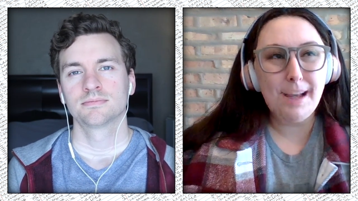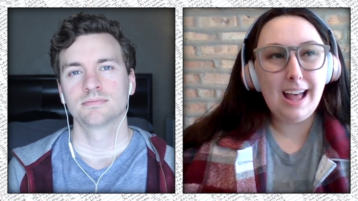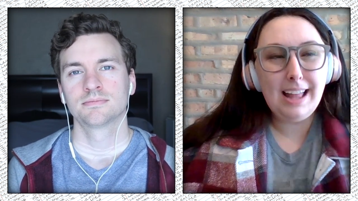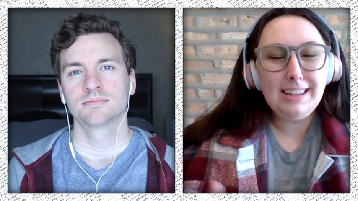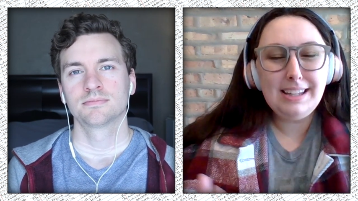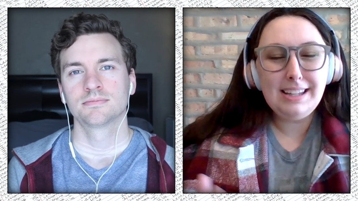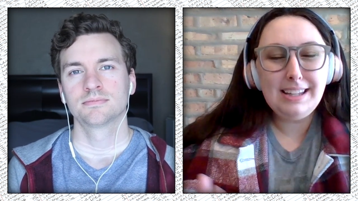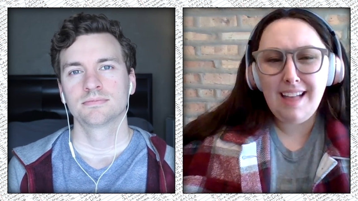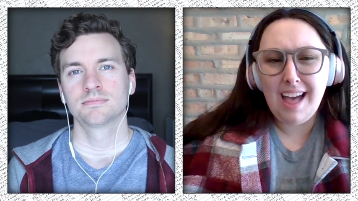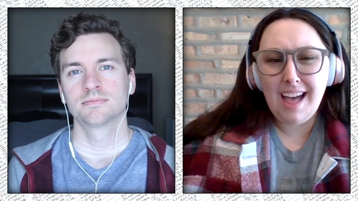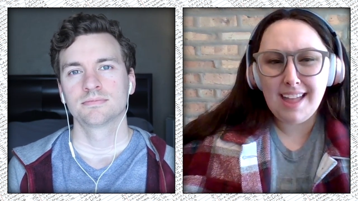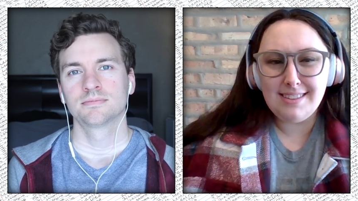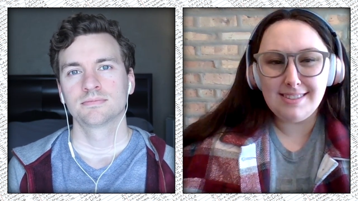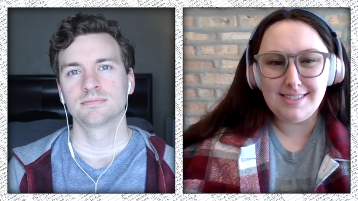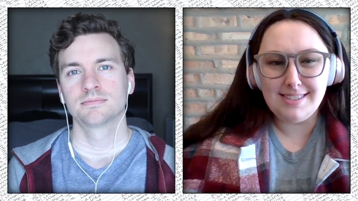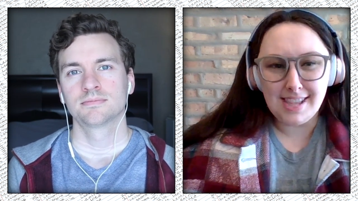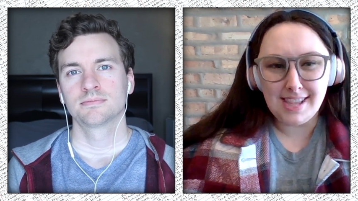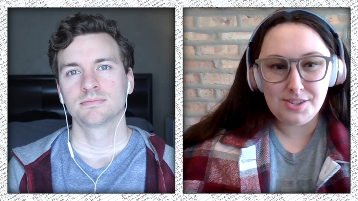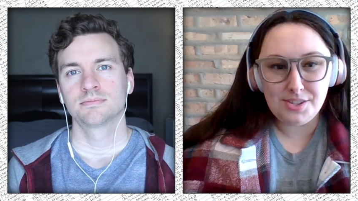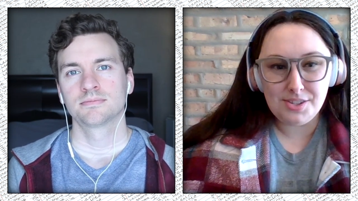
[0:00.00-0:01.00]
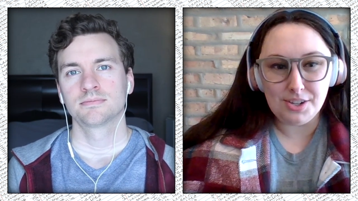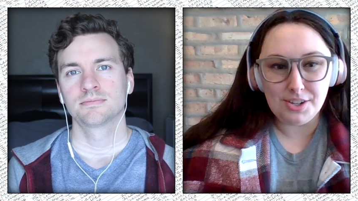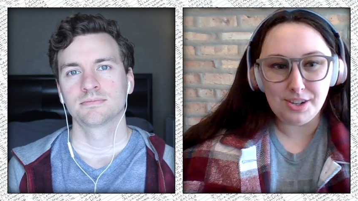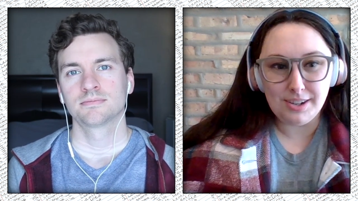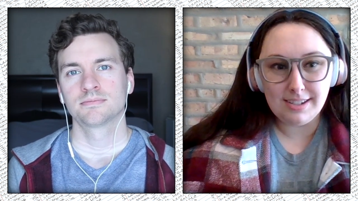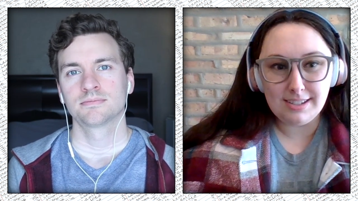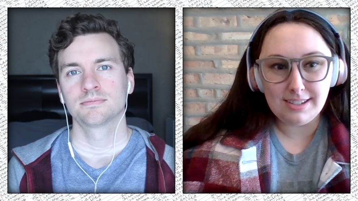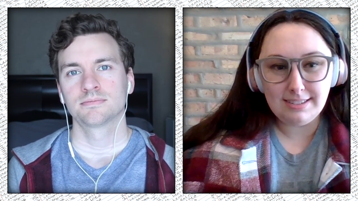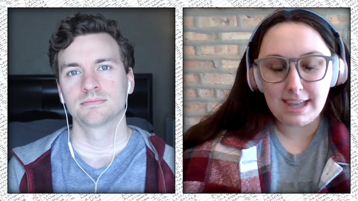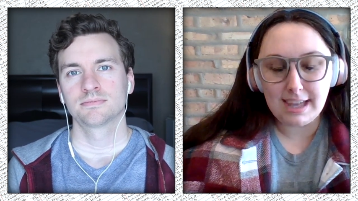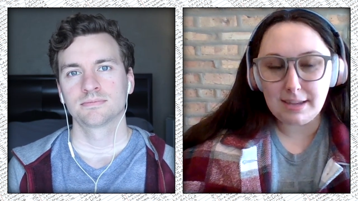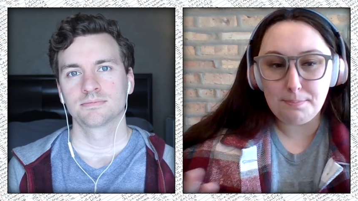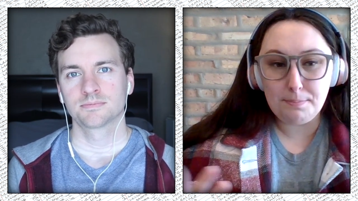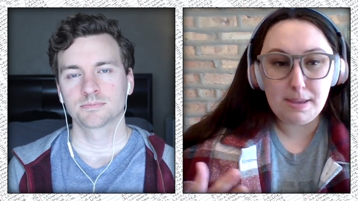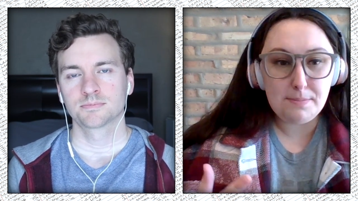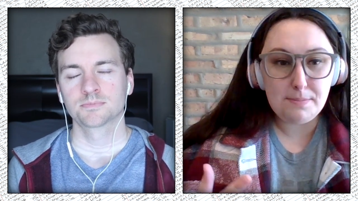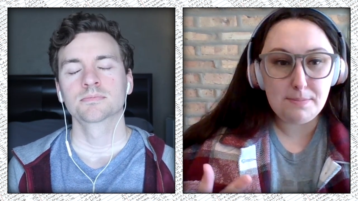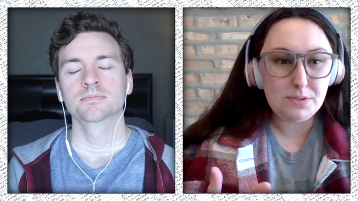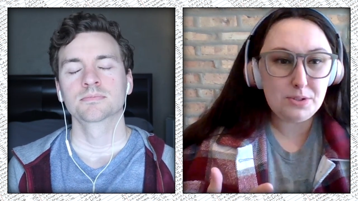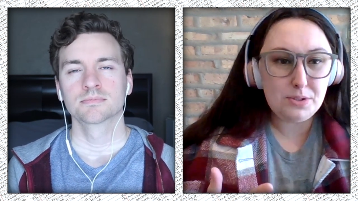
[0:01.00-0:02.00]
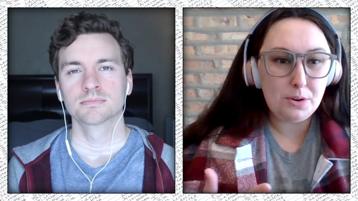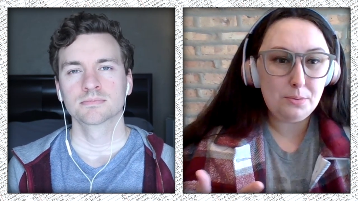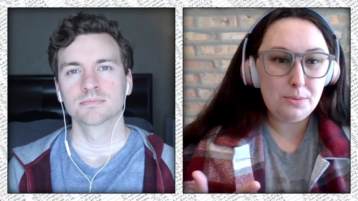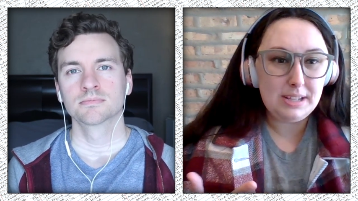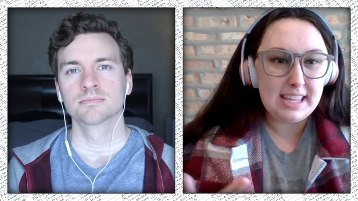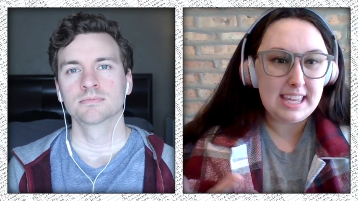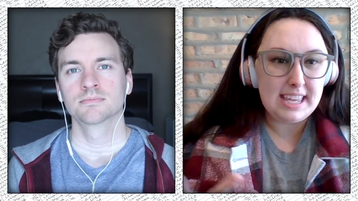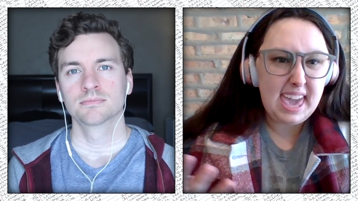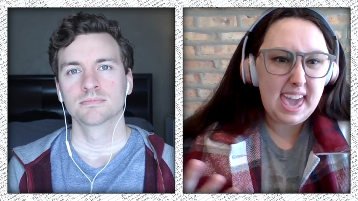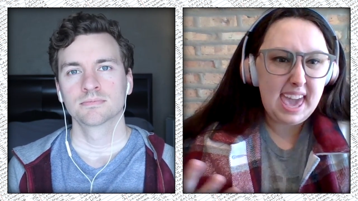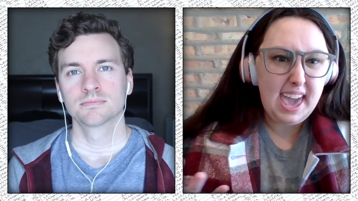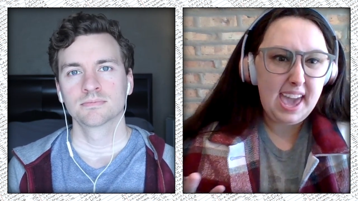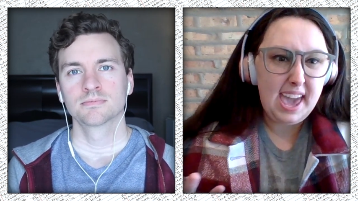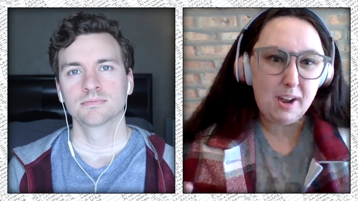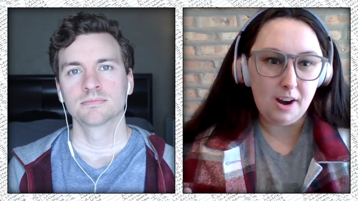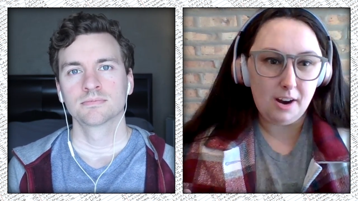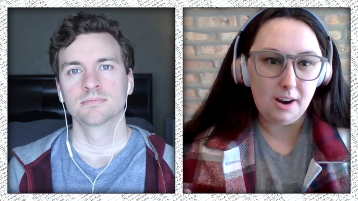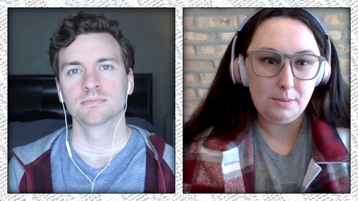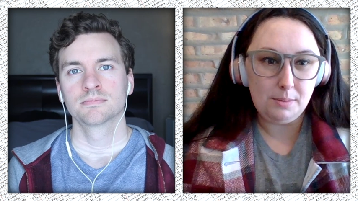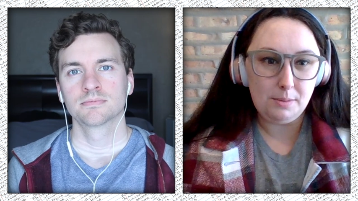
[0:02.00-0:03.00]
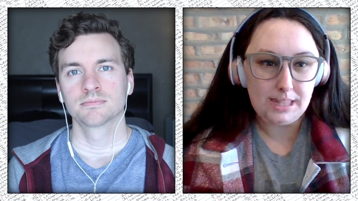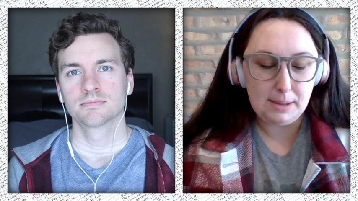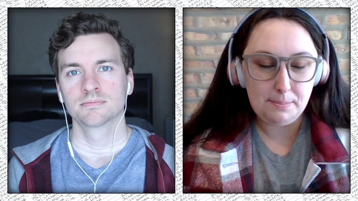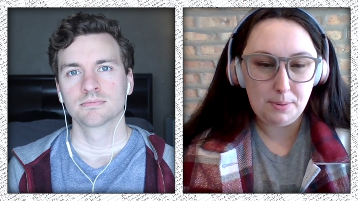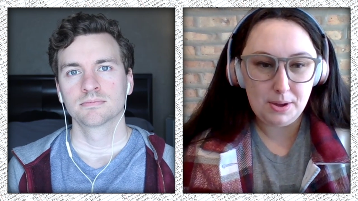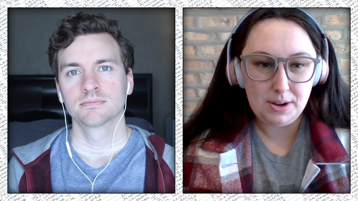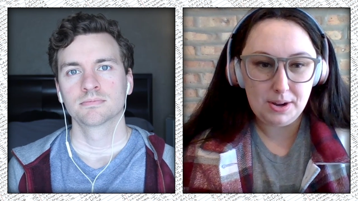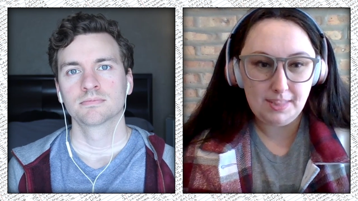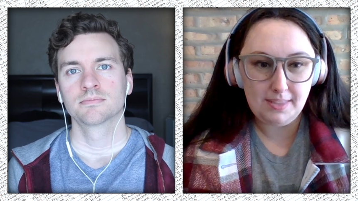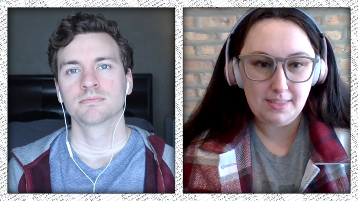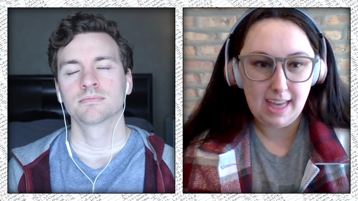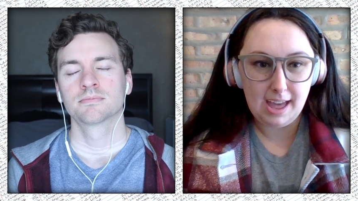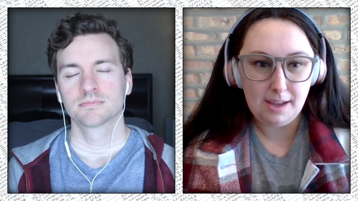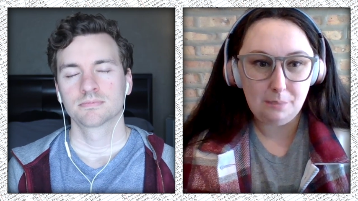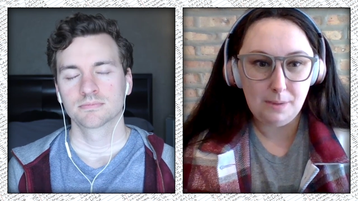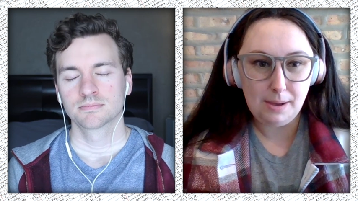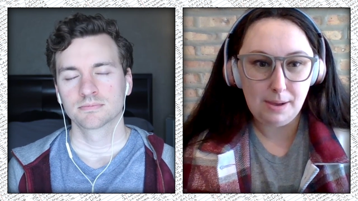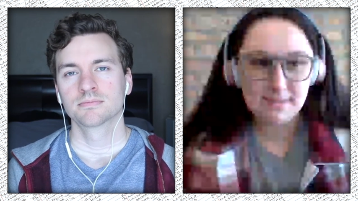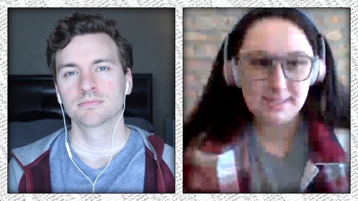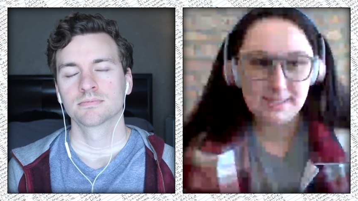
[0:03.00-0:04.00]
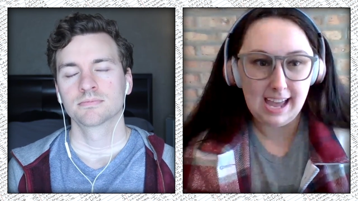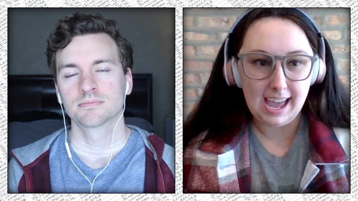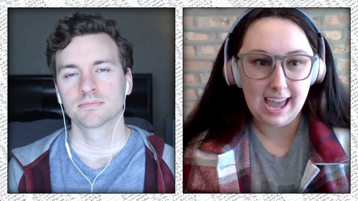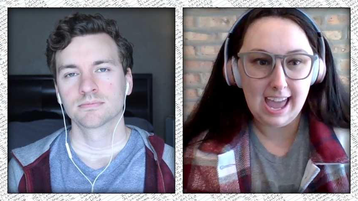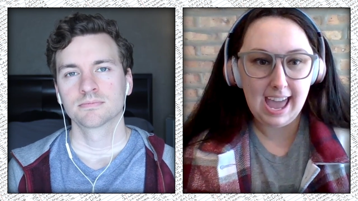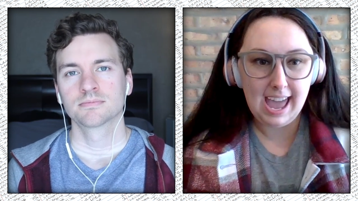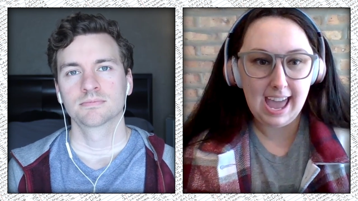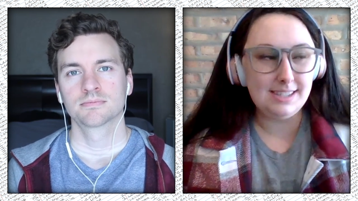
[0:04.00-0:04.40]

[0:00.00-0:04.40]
Speaker 1: a little uncensored. Like people don't really care what they put on that website.